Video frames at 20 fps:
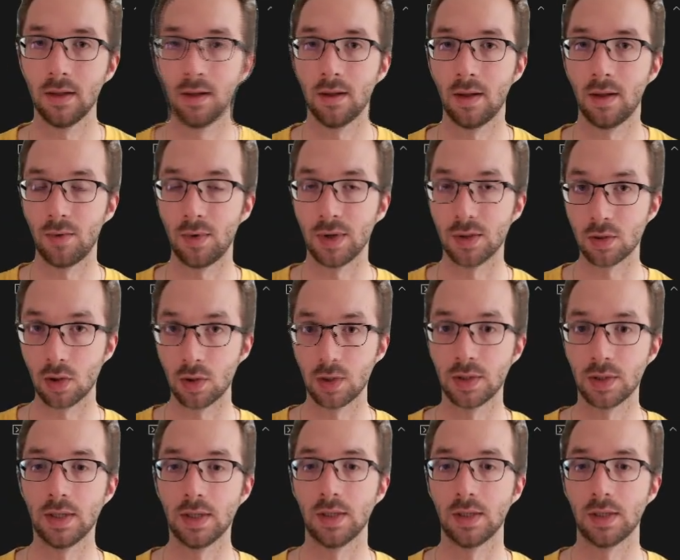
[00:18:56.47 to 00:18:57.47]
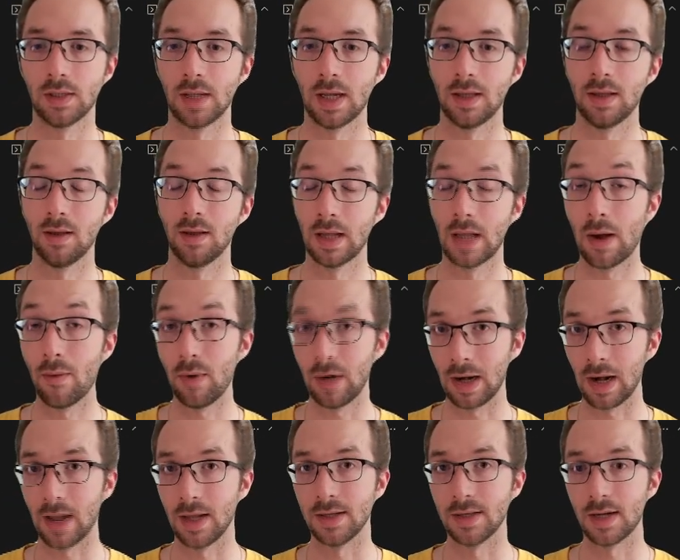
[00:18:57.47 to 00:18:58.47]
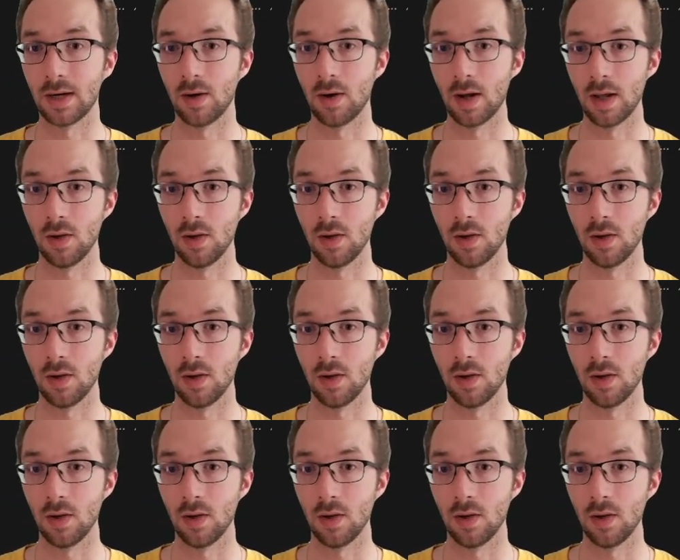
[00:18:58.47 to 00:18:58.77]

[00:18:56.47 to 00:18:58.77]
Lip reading: the resources that our clients are going